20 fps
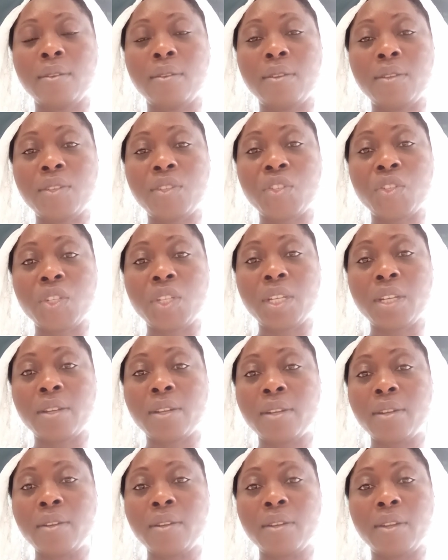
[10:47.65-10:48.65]
this
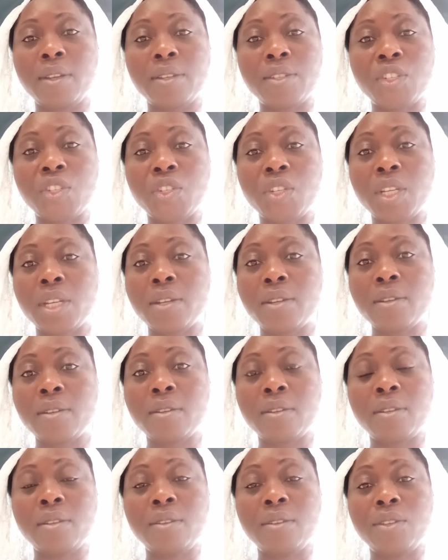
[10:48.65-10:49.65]
year, next year,
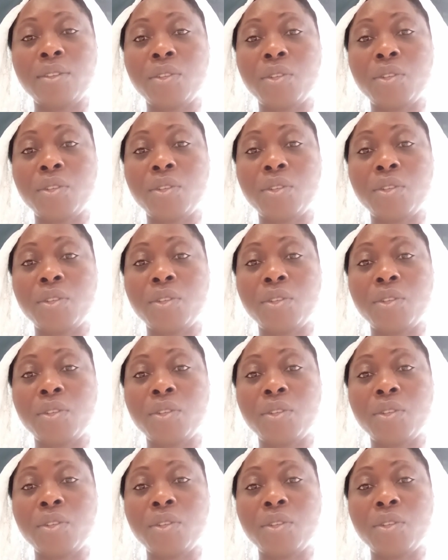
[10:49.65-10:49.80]
in